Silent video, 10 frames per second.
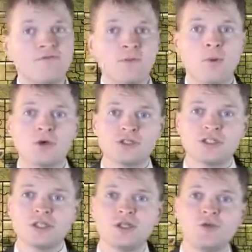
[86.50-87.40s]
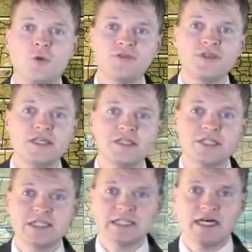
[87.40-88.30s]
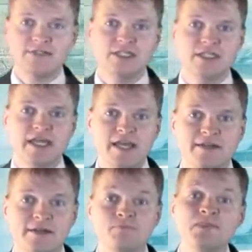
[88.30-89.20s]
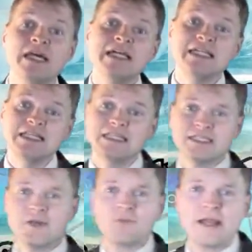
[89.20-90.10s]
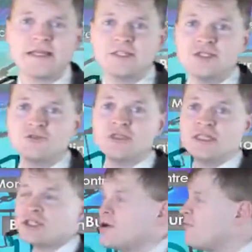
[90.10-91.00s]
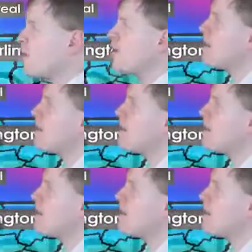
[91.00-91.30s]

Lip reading: for portions of the northeast and southeast Canada. Let's get right into the snowfall